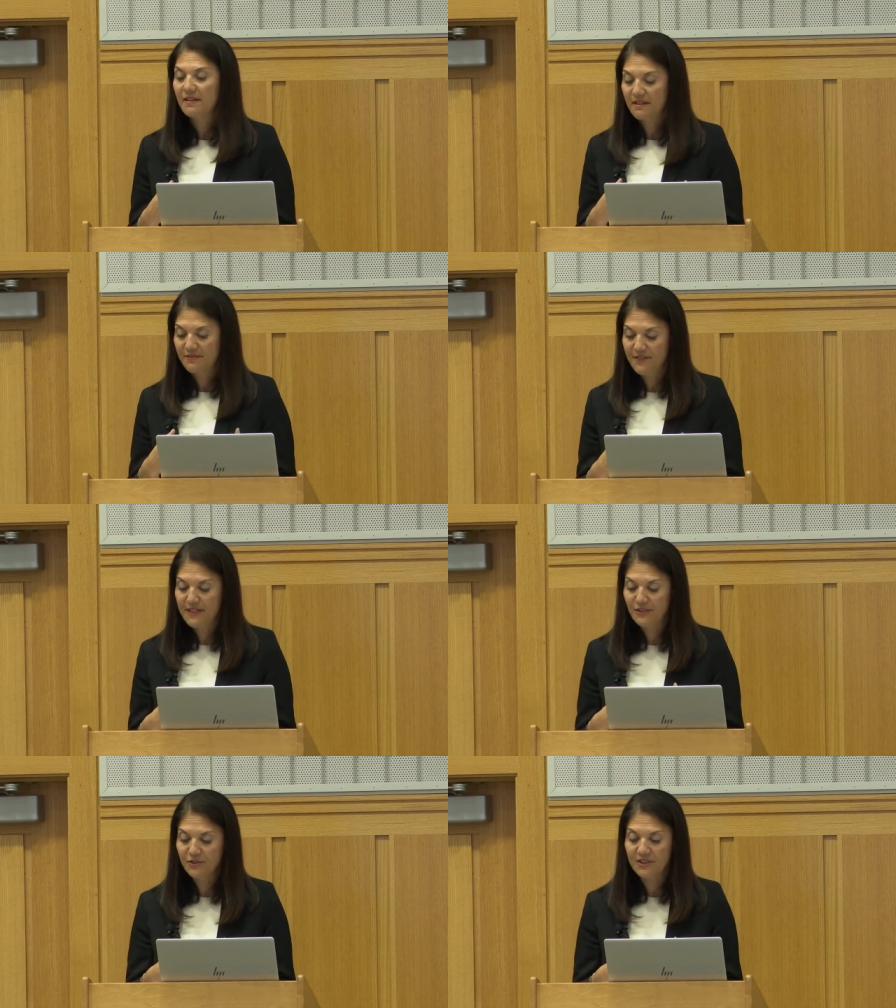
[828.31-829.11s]
the
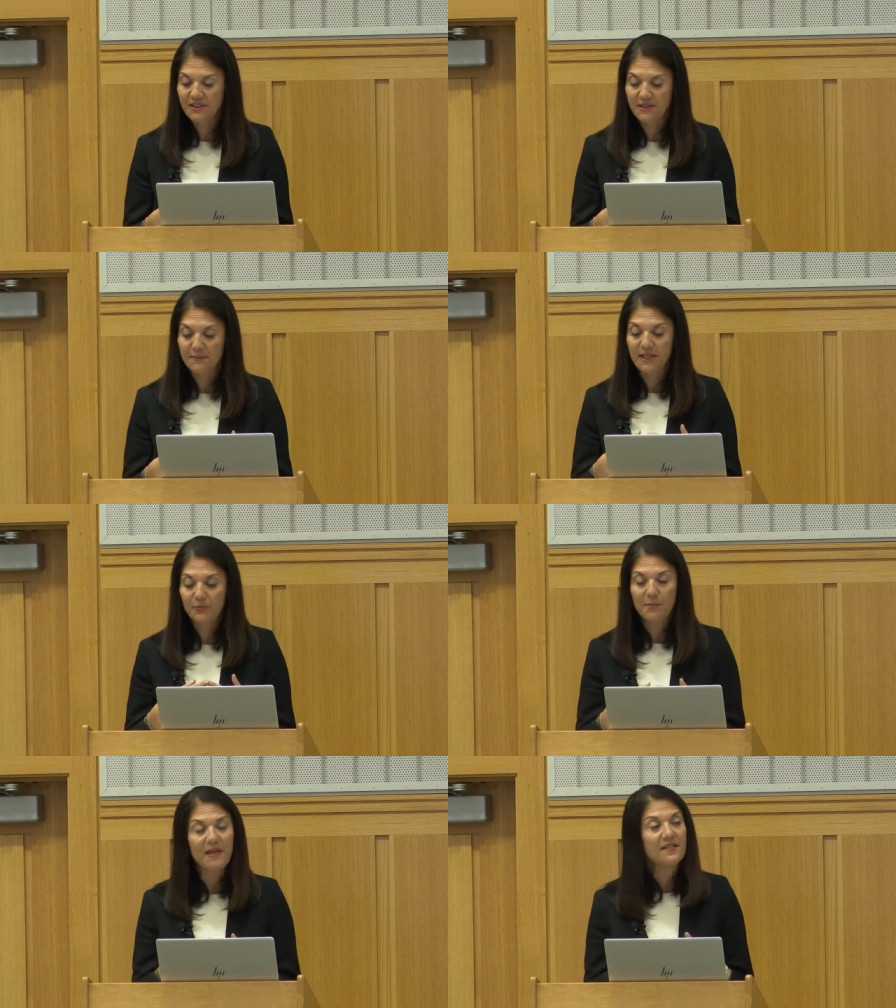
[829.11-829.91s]
financial system can
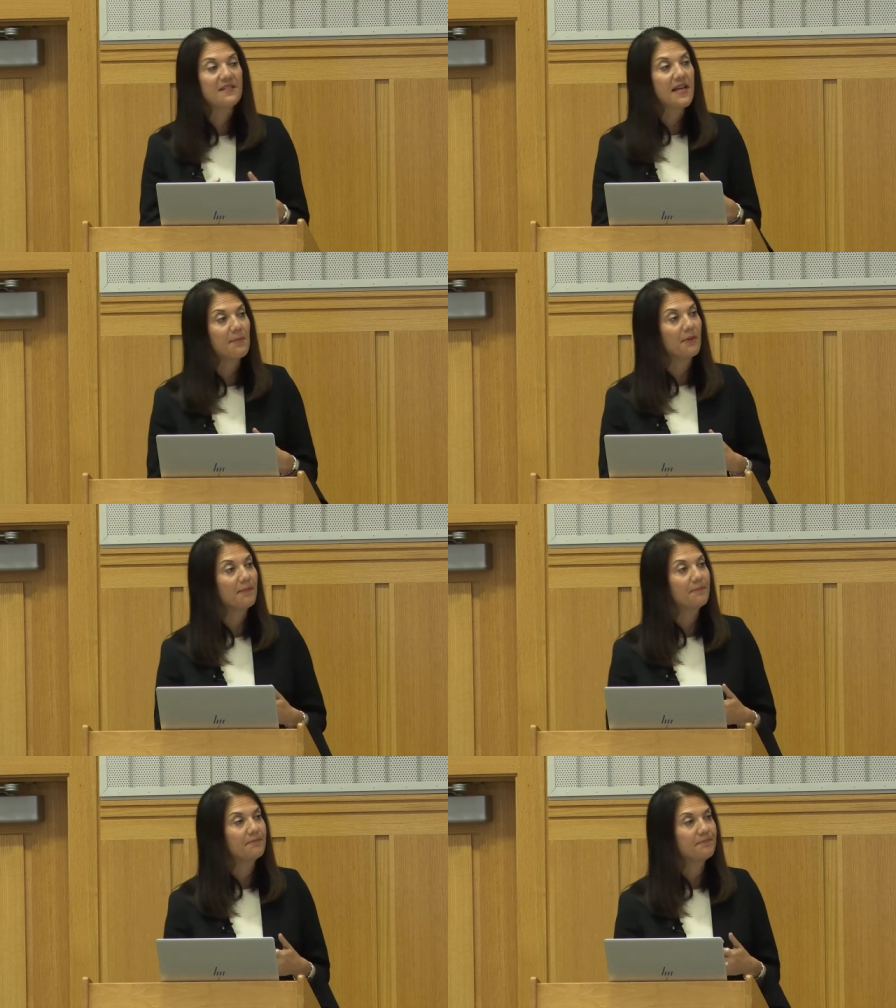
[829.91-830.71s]
remain stable.